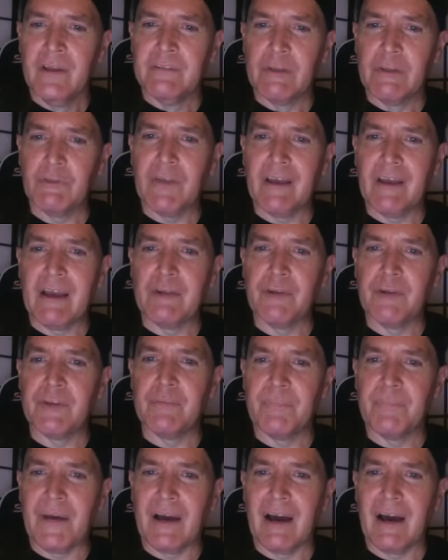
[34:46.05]
There's
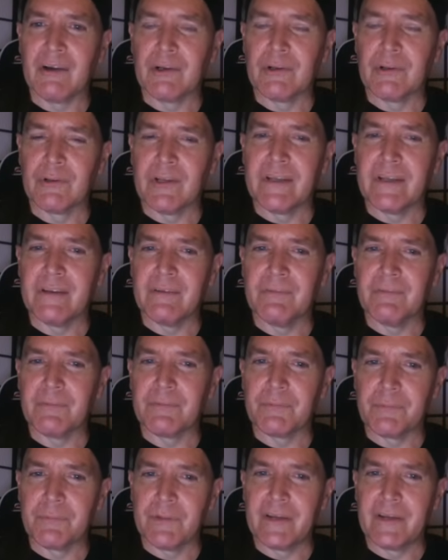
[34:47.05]
Andreas Baader like
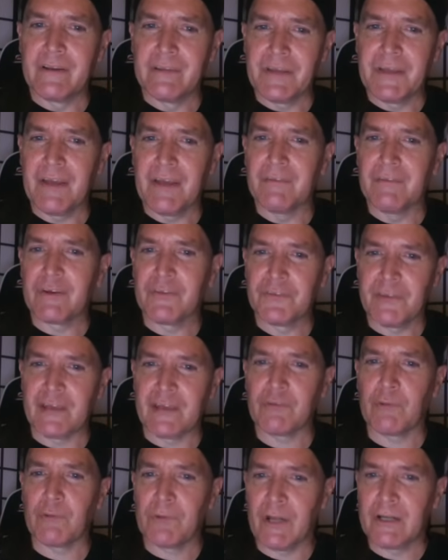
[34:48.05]
like like having
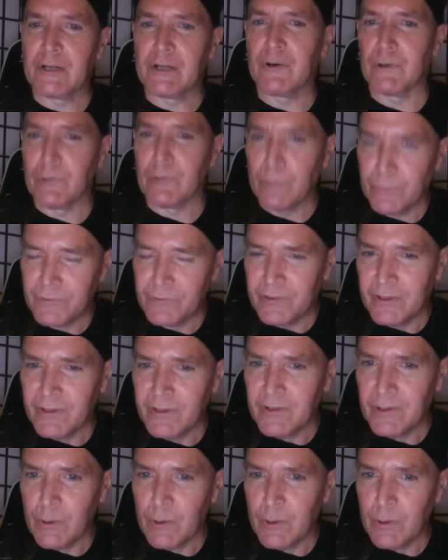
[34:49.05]
sex with a lot of girls